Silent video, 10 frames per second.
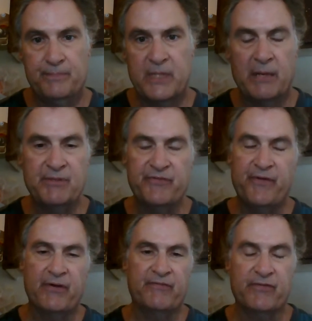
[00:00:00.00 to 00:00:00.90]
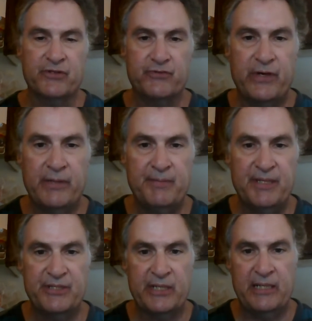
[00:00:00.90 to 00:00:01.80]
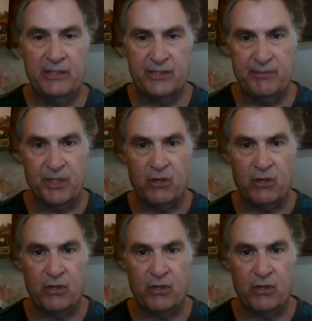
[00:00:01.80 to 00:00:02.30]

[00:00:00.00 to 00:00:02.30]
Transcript: And I'm just very frustrated because I can't seem to